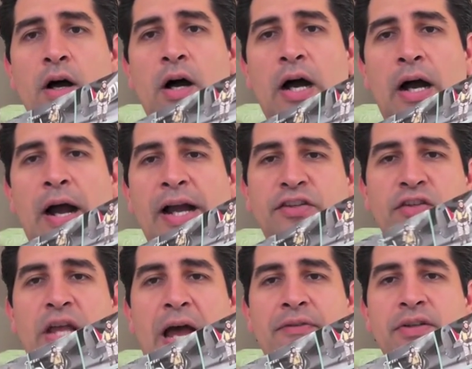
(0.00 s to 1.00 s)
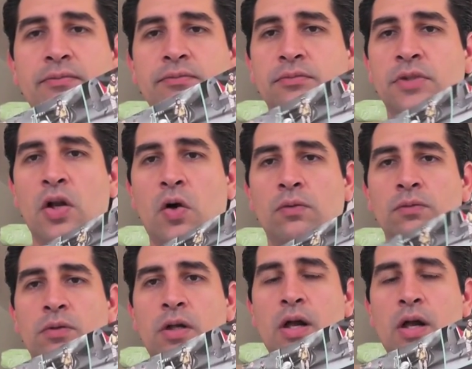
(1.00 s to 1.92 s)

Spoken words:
I just have it, you know.